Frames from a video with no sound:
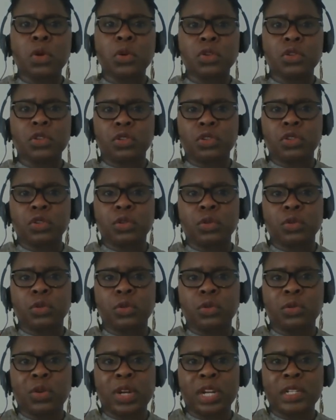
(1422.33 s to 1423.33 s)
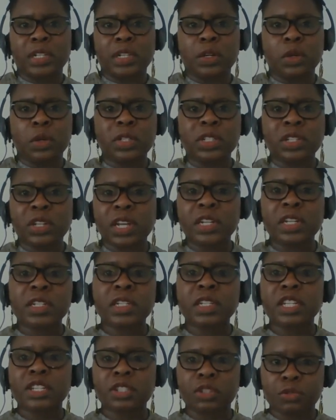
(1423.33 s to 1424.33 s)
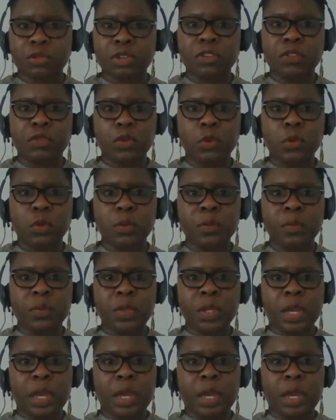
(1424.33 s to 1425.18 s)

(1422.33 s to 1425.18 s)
want to write an alternate history for